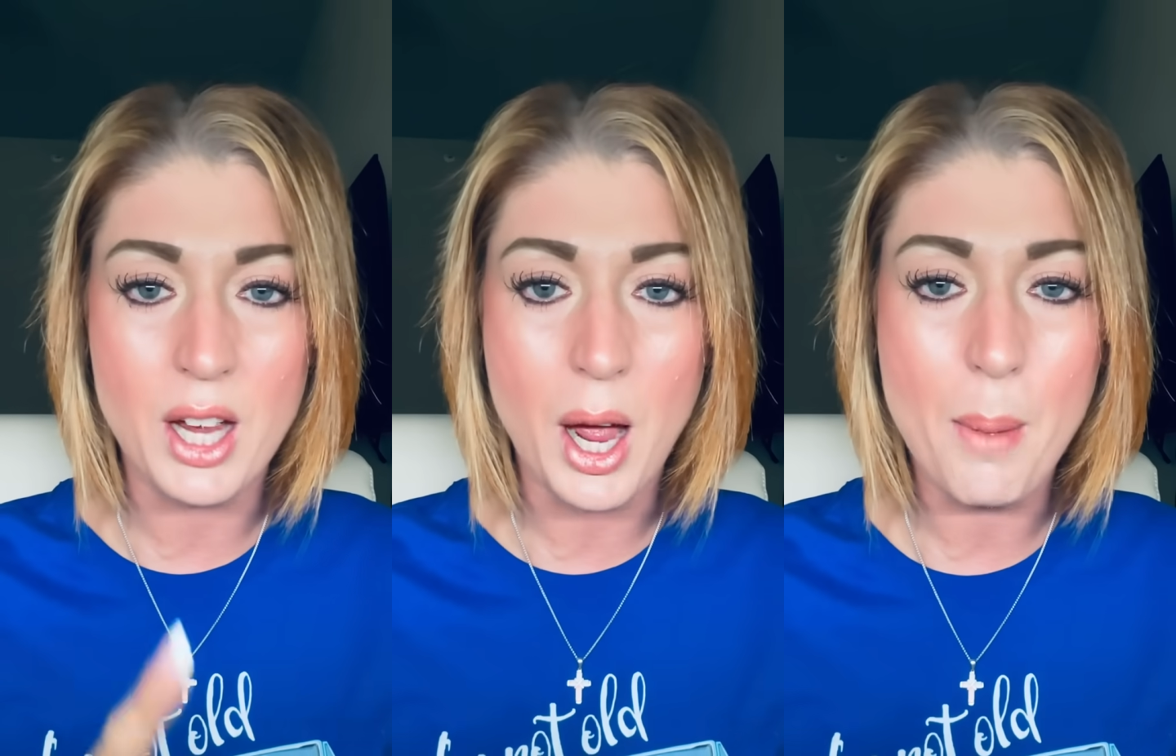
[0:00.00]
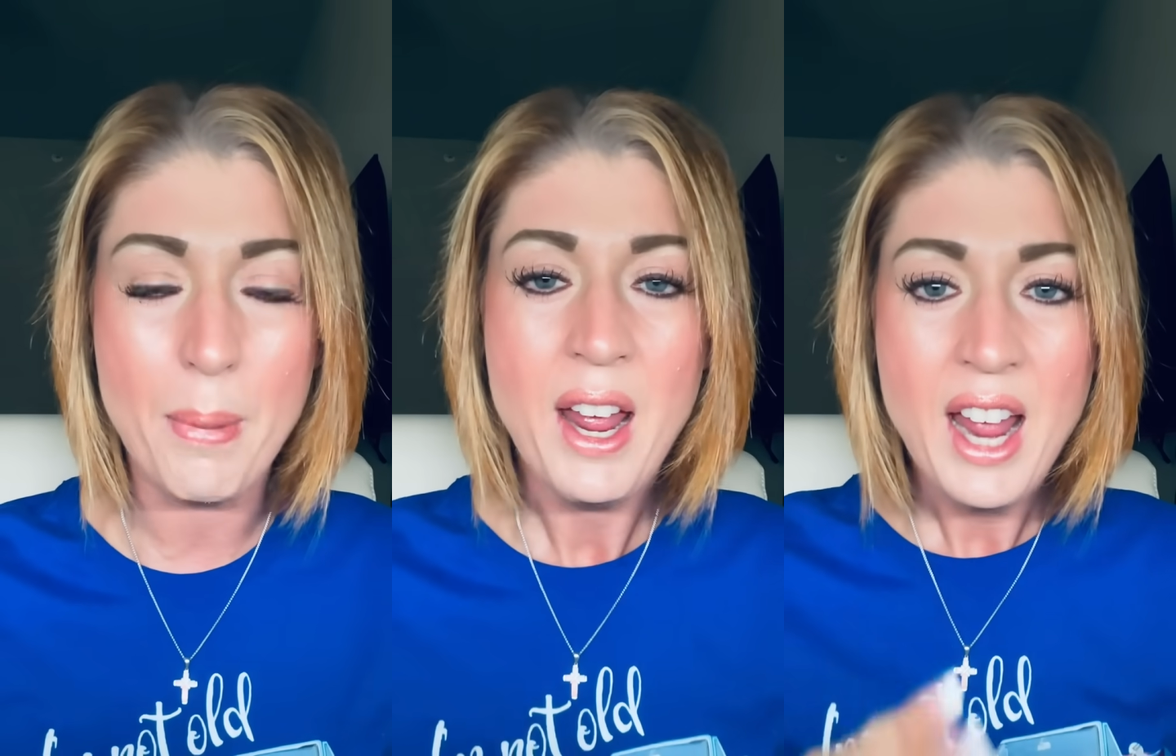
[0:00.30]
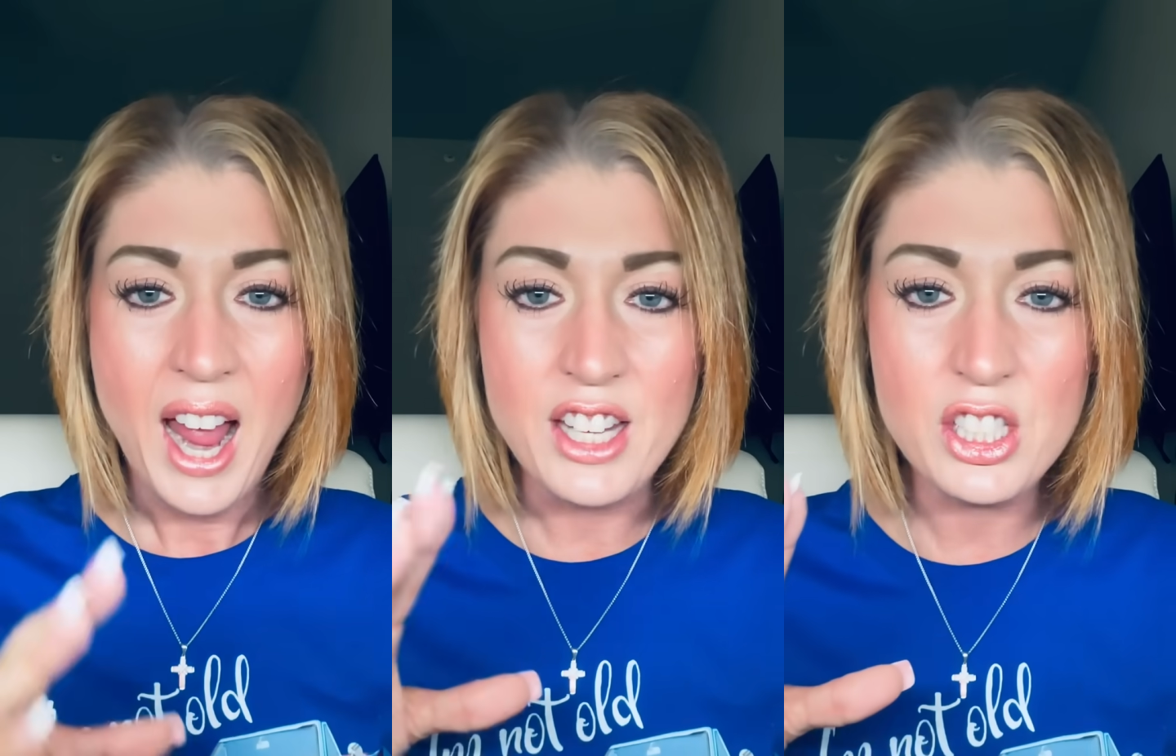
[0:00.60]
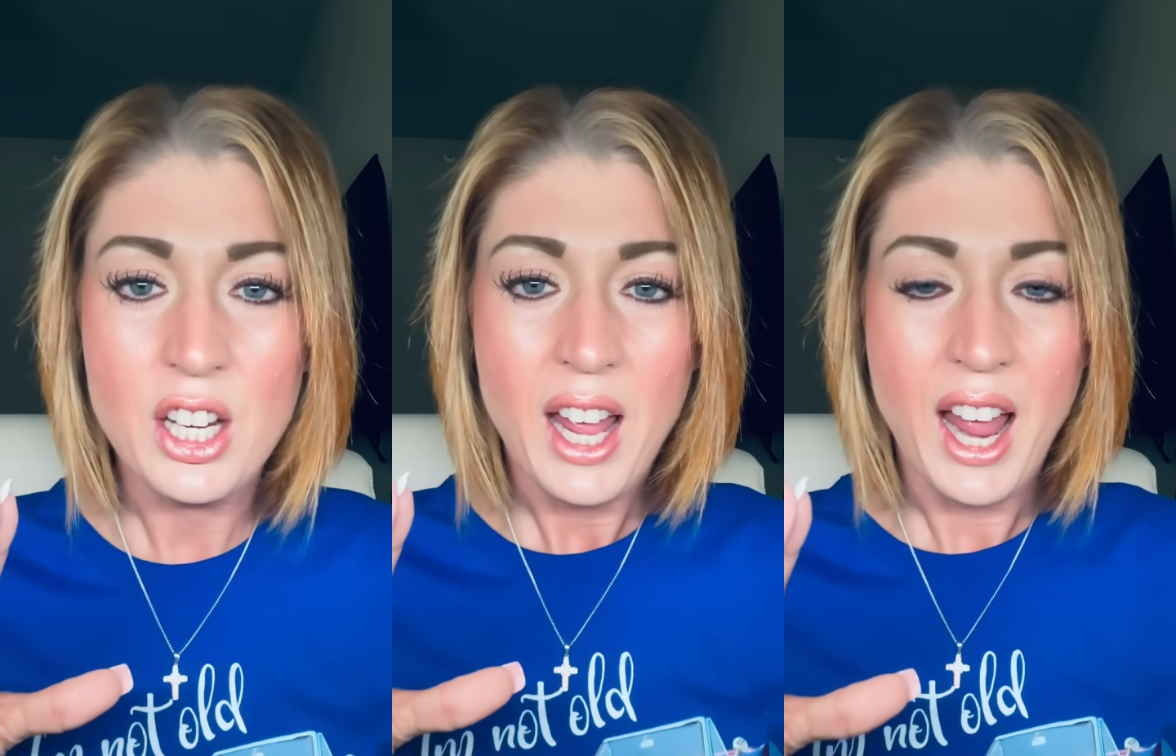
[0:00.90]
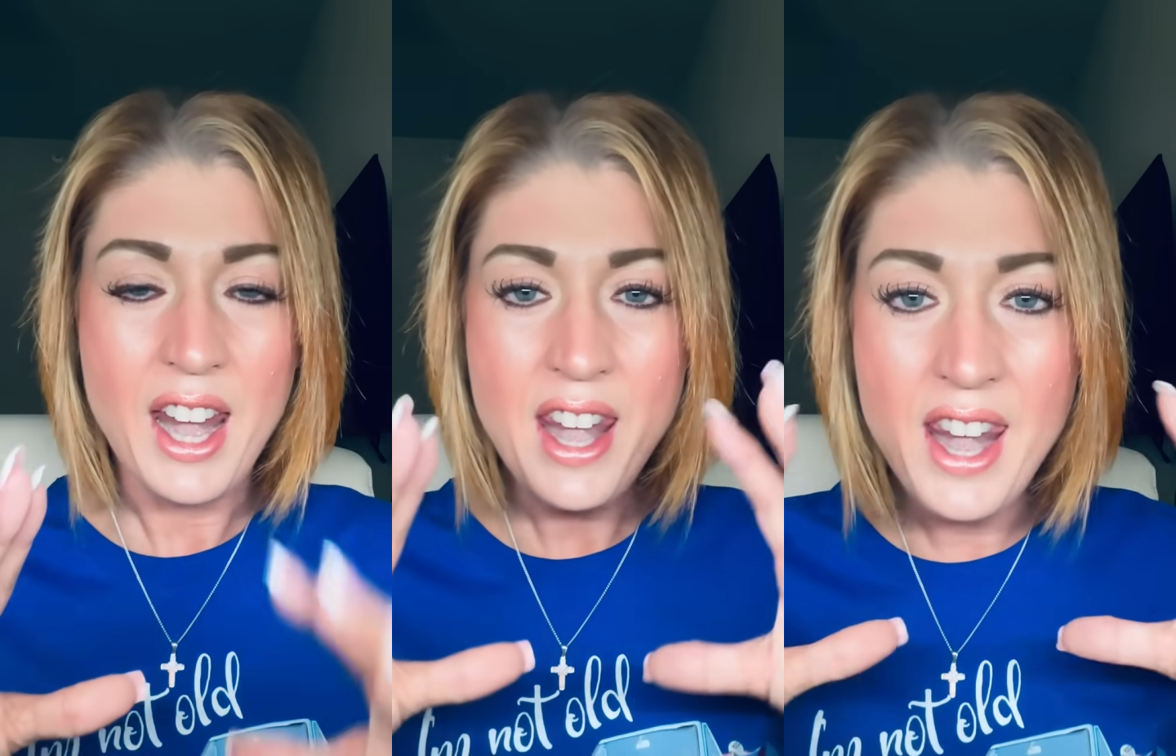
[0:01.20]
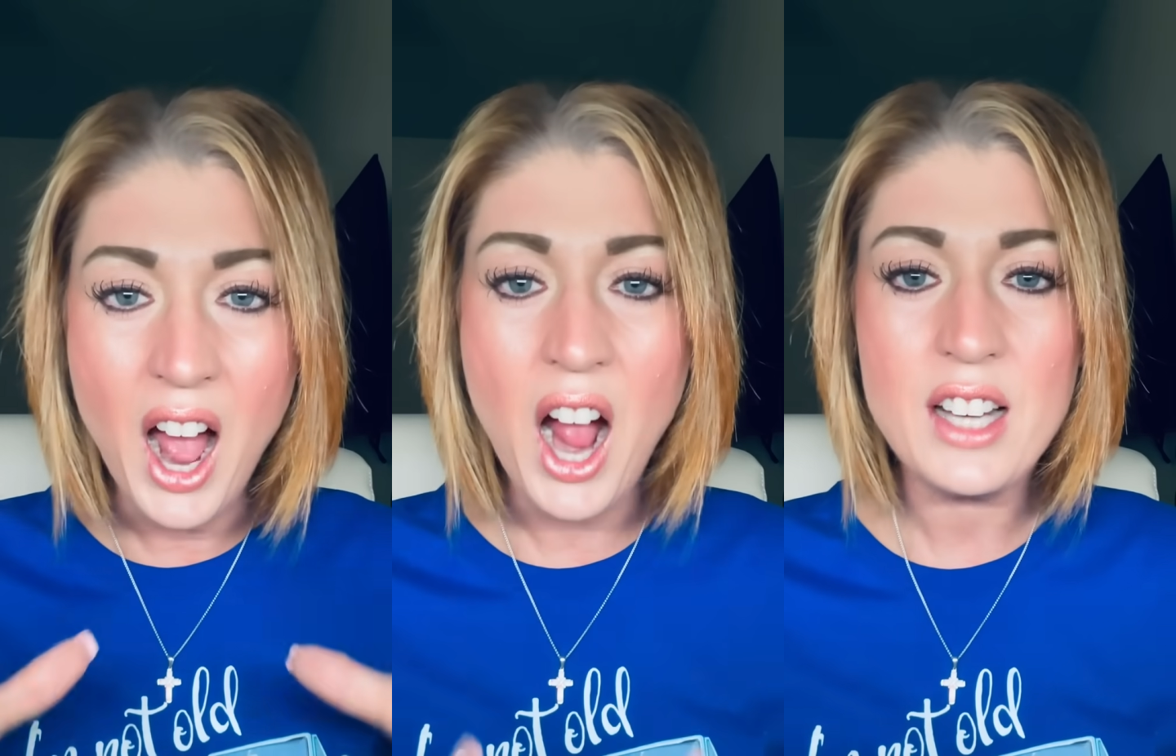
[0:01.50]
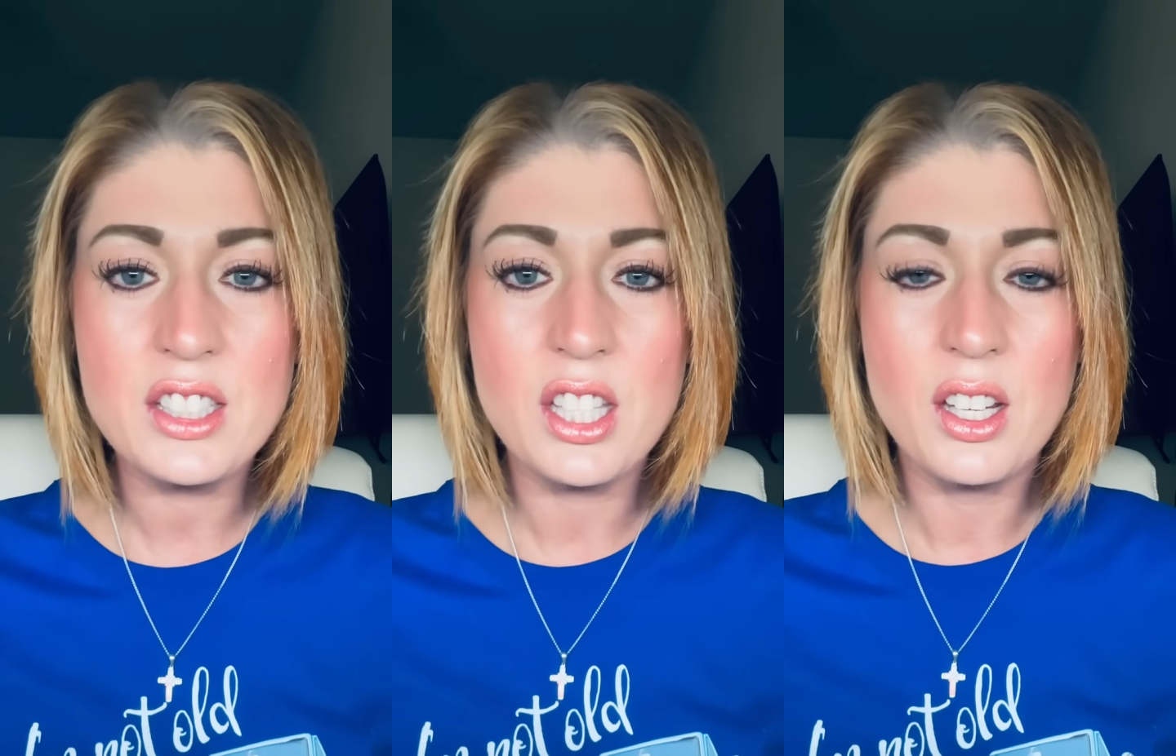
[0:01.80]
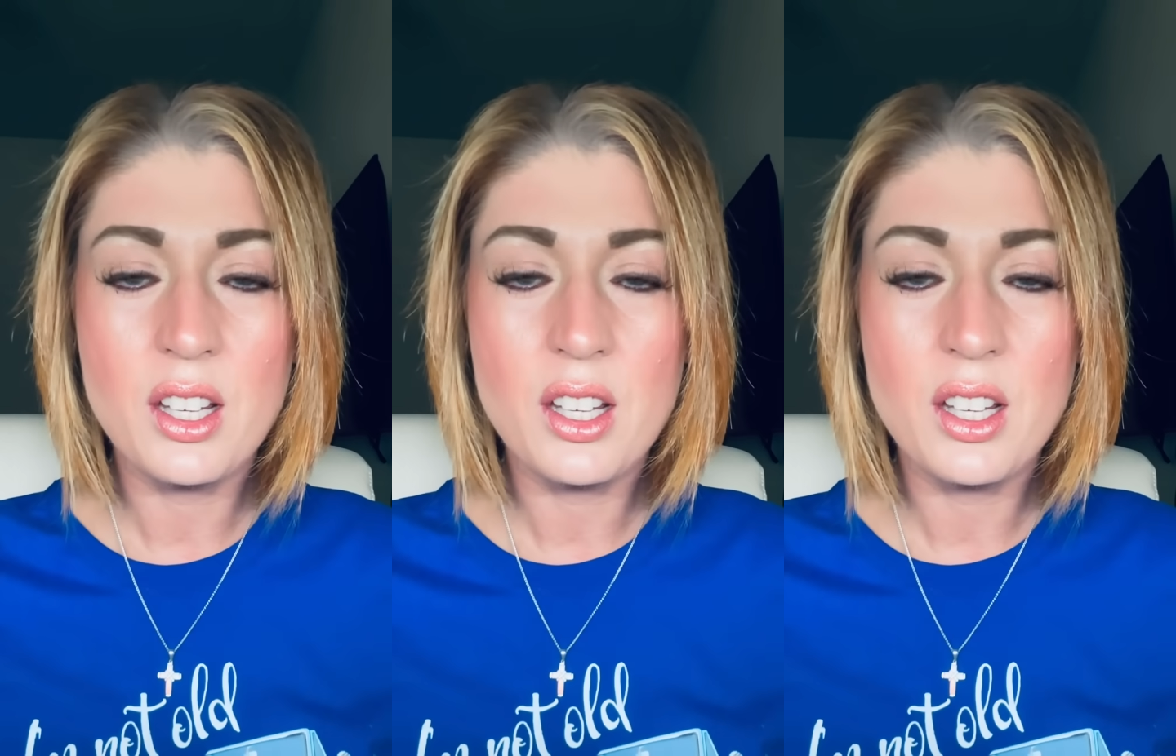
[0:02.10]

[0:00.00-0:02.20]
up and not